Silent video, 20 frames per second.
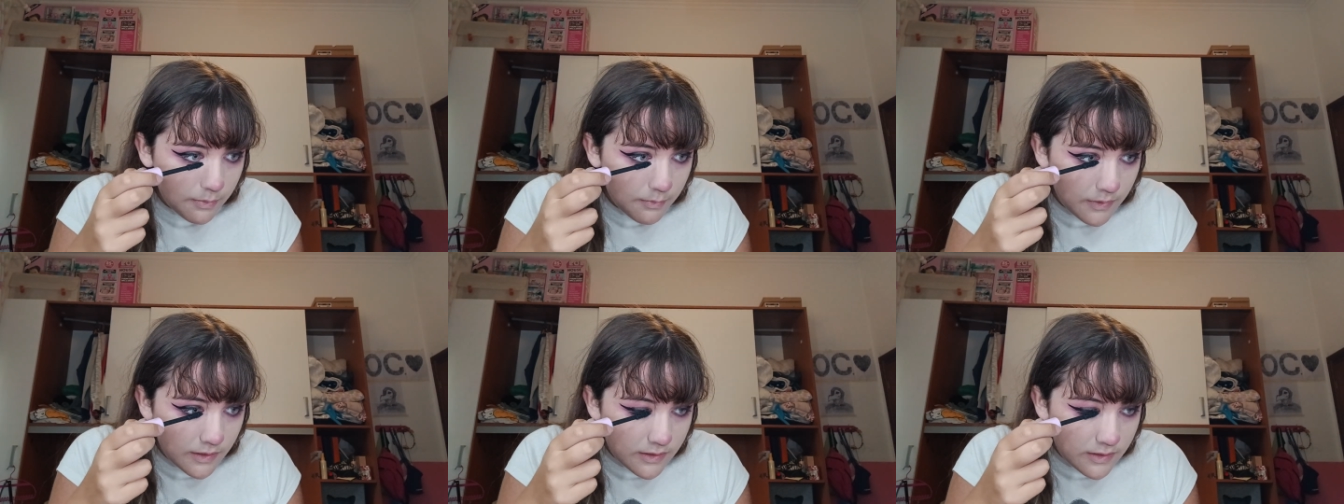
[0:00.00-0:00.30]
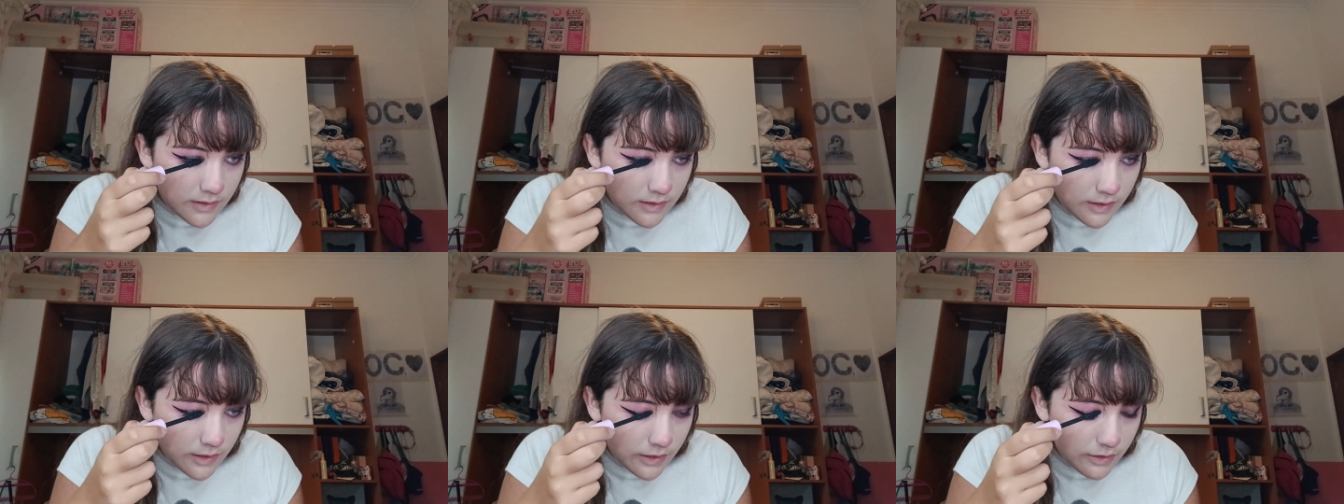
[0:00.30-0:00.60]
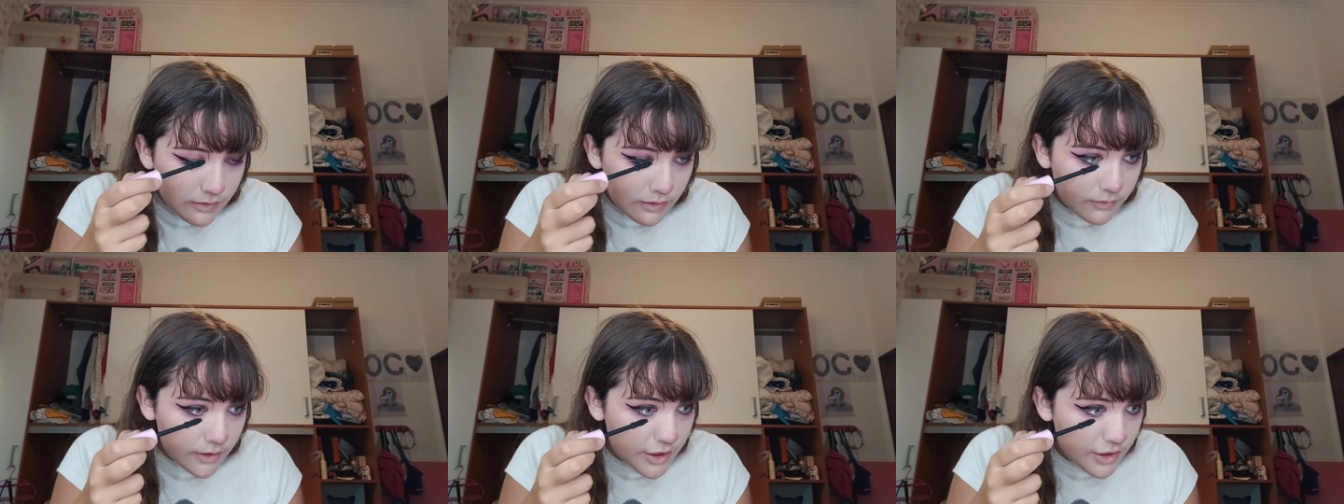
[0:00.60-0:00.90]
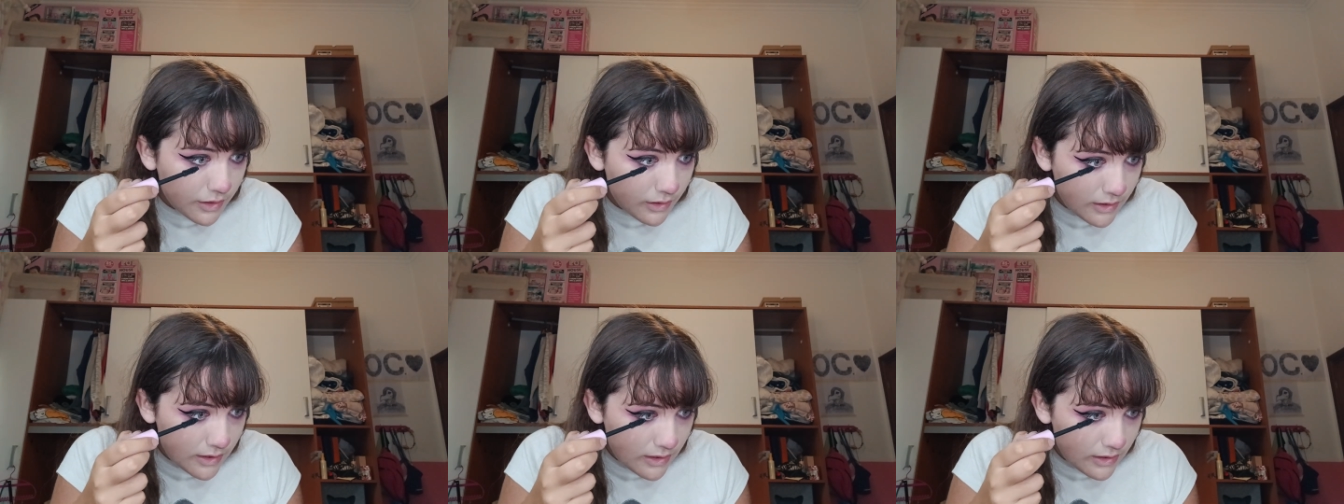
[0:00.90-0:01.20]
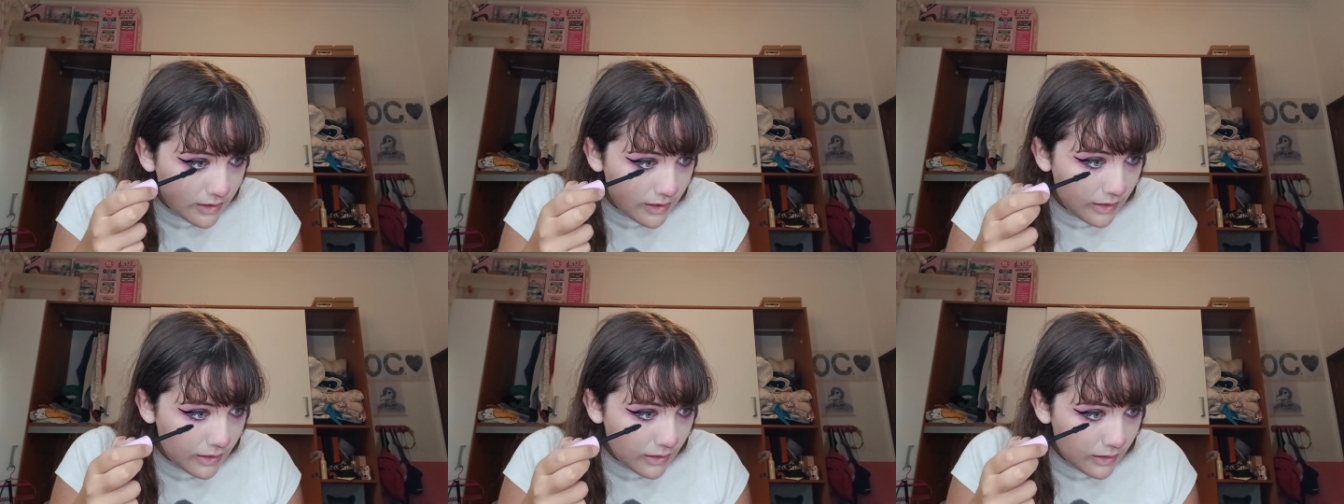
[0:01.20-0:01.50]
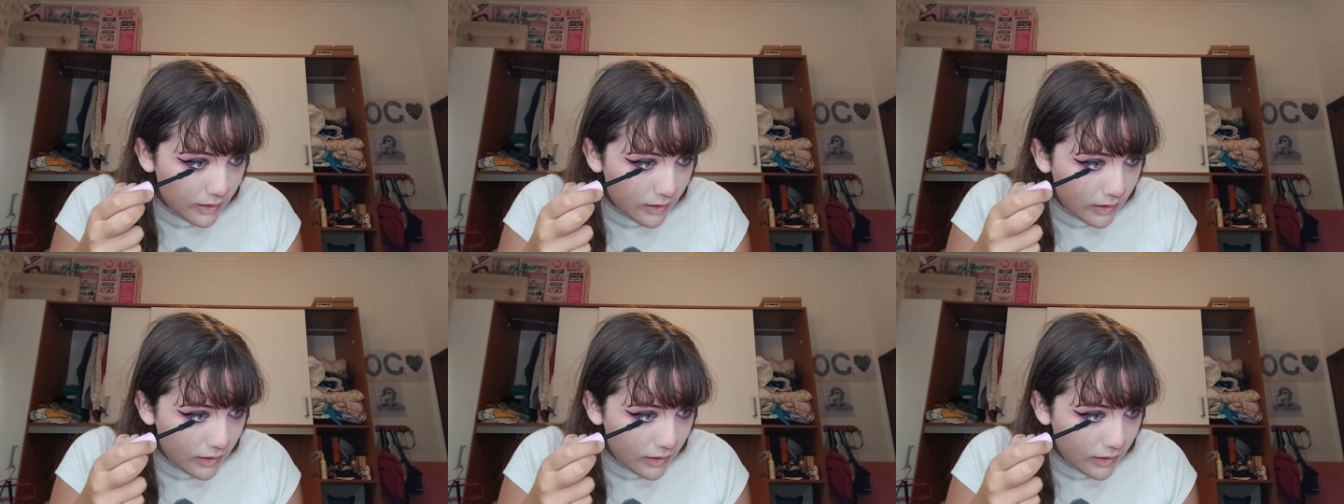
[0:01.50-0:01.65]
mascara, which honestly,